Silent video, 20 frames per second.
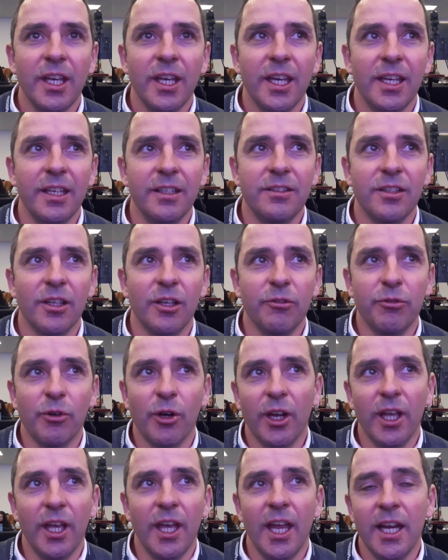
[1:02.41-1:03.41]
It's
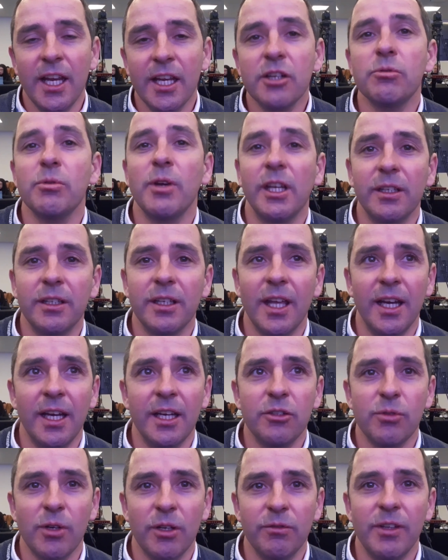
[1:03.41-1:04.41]
for electric
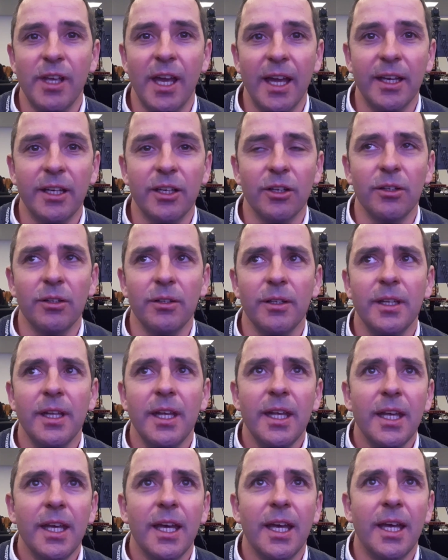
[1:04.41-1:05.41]
vehicle
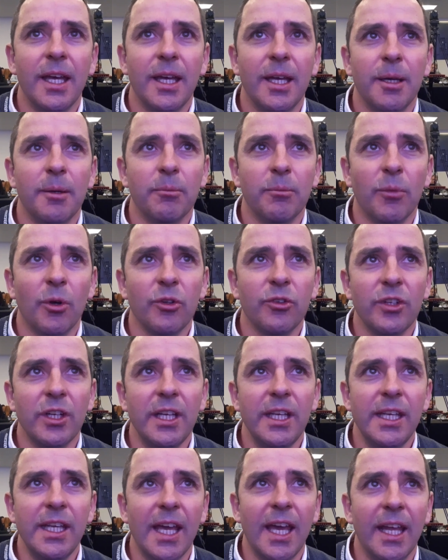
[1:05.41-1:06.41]

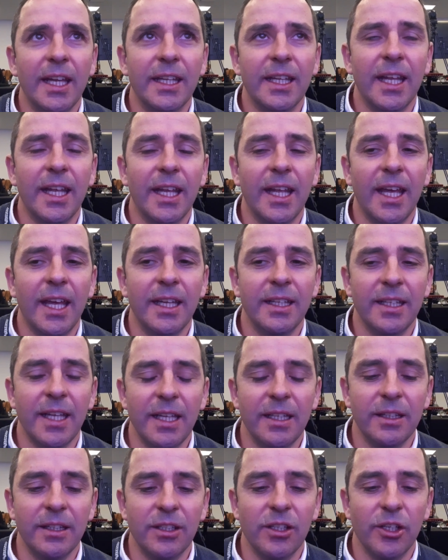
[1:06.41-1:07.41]
mostly, and
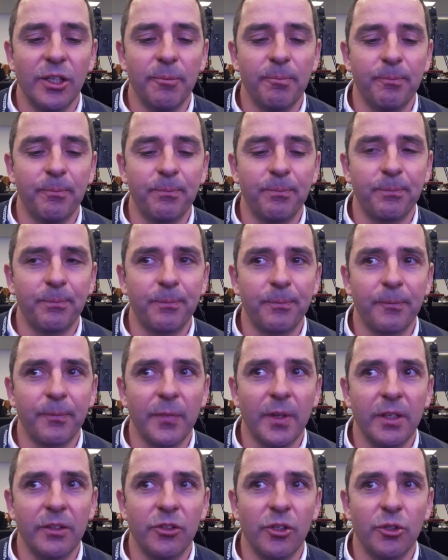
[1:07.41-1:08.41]
then
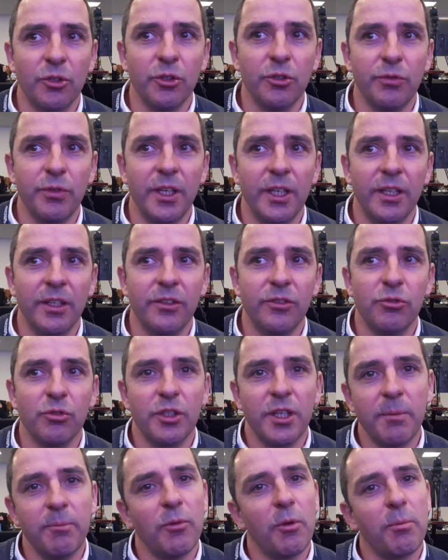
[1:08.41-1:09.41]
the good thing is to
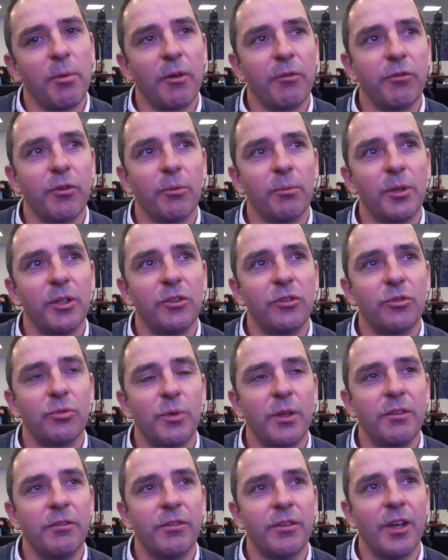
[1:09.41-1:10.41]
keep the performance
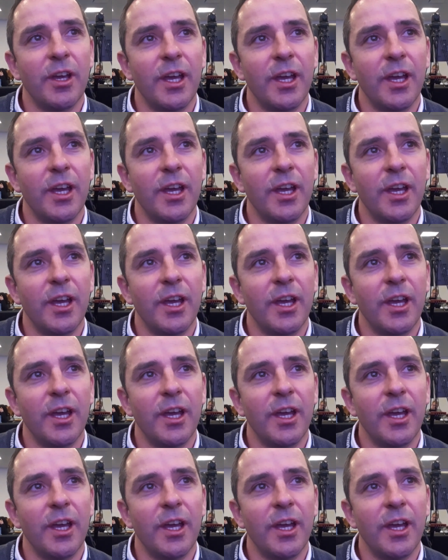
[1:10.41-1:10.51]
with